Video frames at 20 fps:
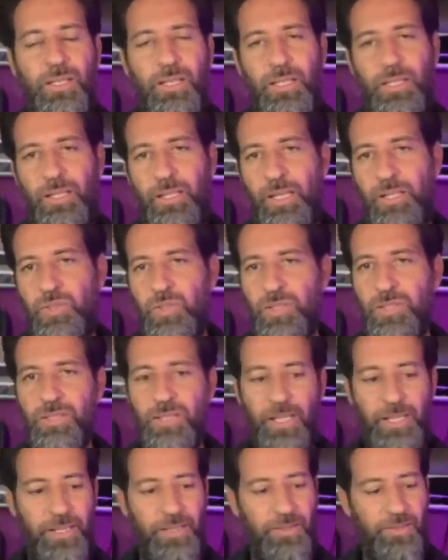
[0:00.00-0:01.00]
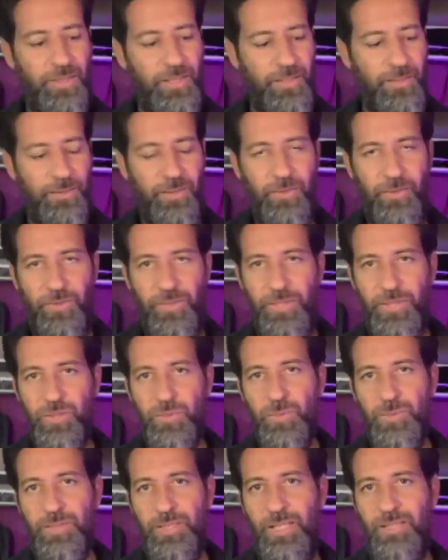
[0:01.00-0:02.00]
and I just like that
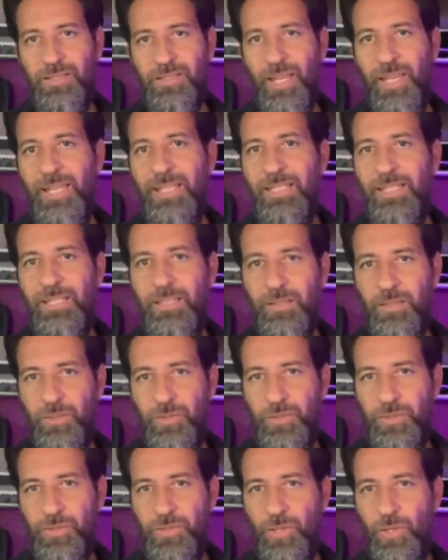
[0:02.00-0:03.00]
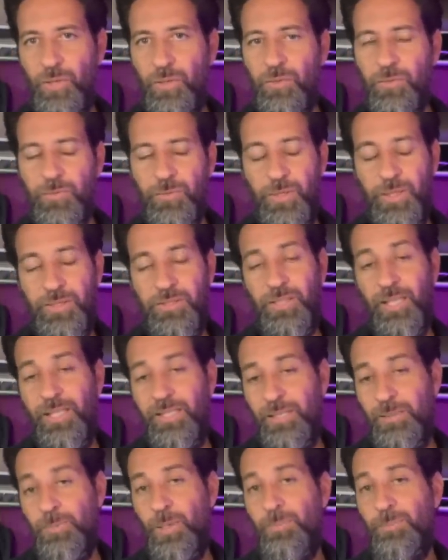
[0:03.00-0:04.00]
this was a tiny little stove, a
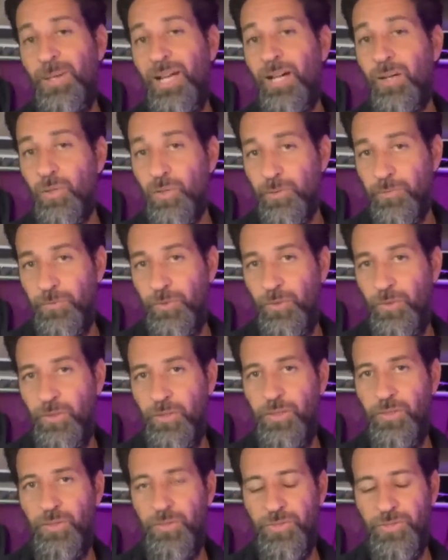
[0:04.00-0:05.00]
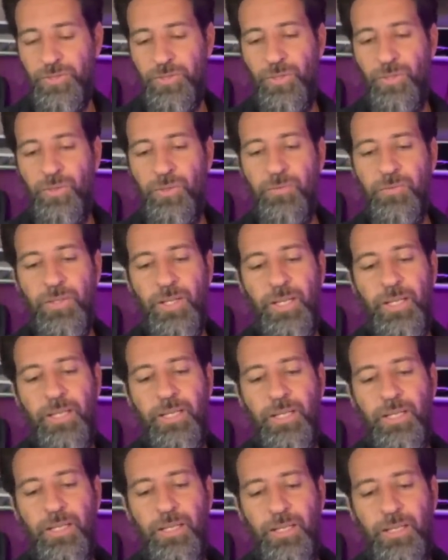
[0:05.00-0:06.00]
tiny but powerful little stove
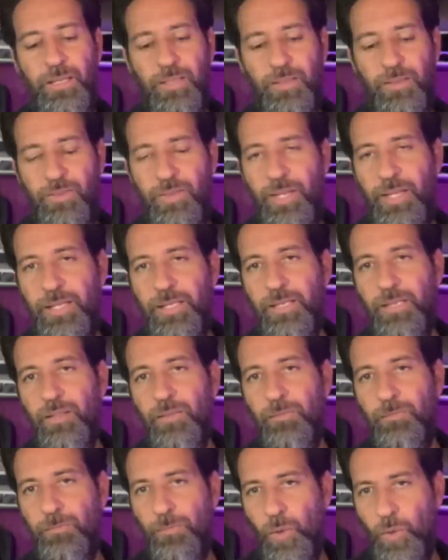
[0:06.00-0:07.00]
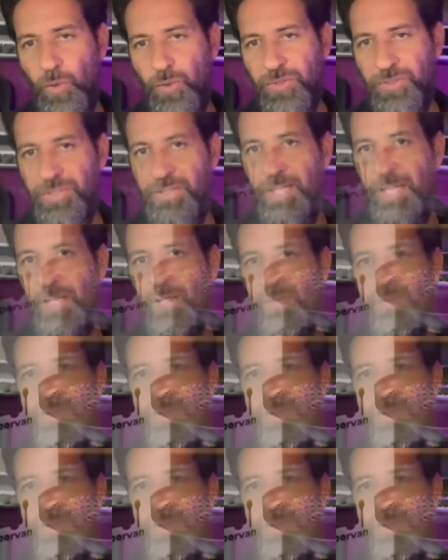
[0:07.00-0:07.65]
that folds down